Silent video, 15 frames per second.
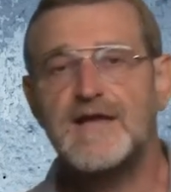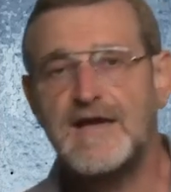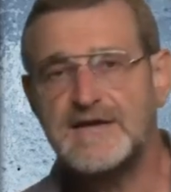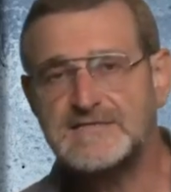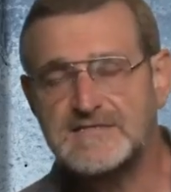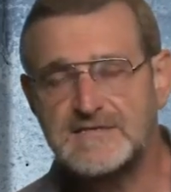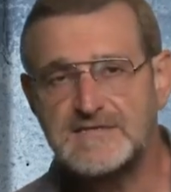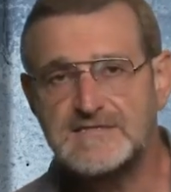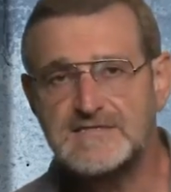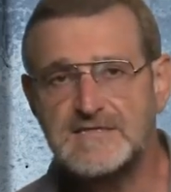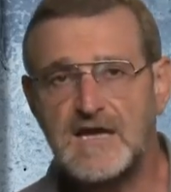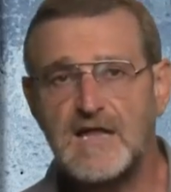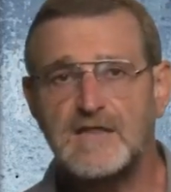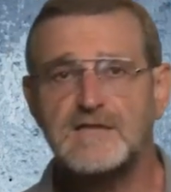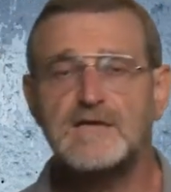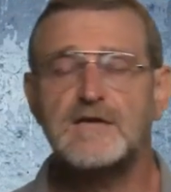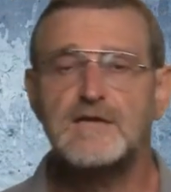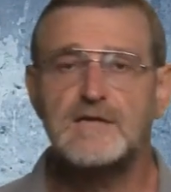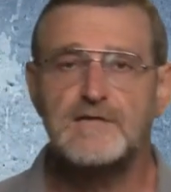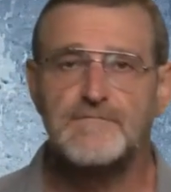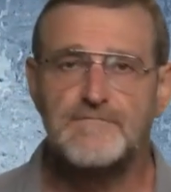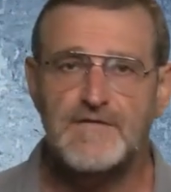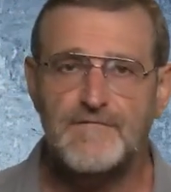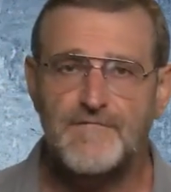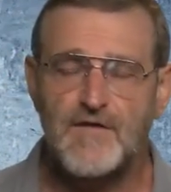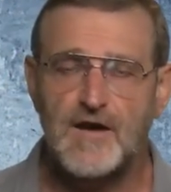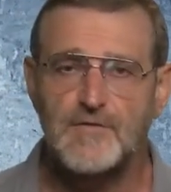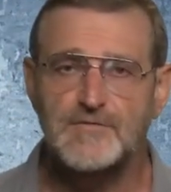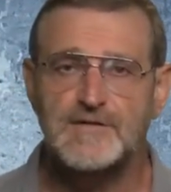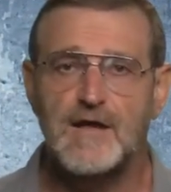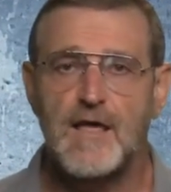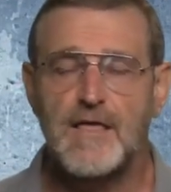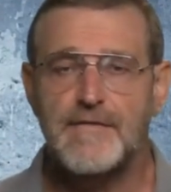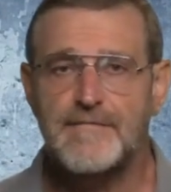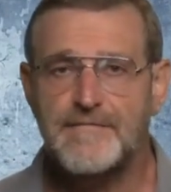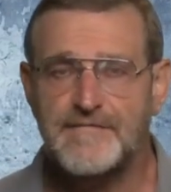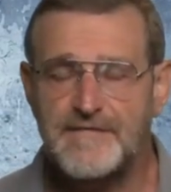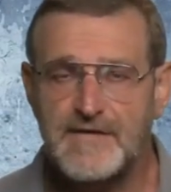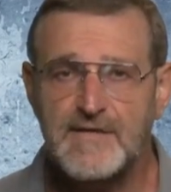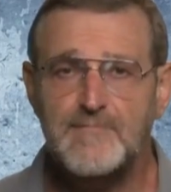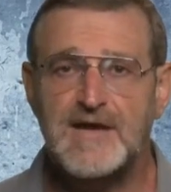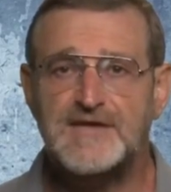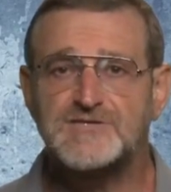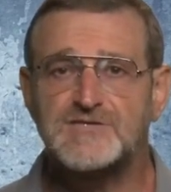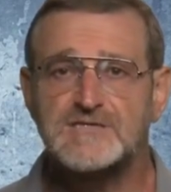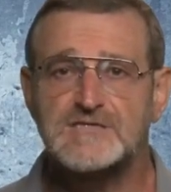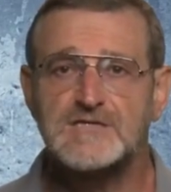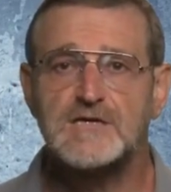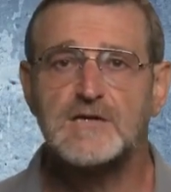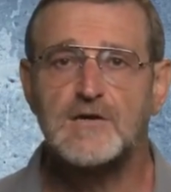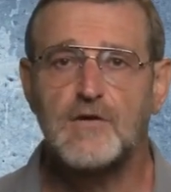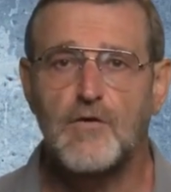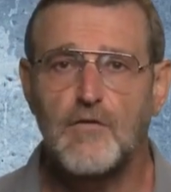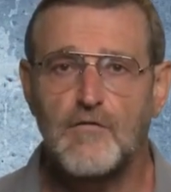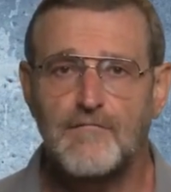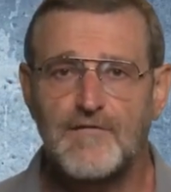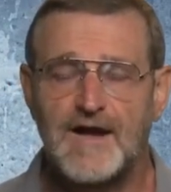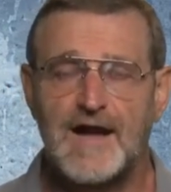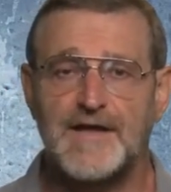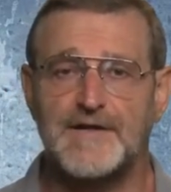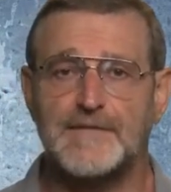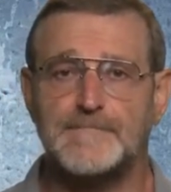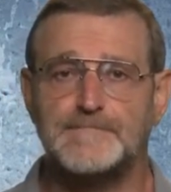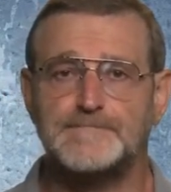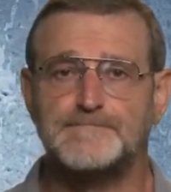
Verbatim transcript: As a result, we found three matches of Ana.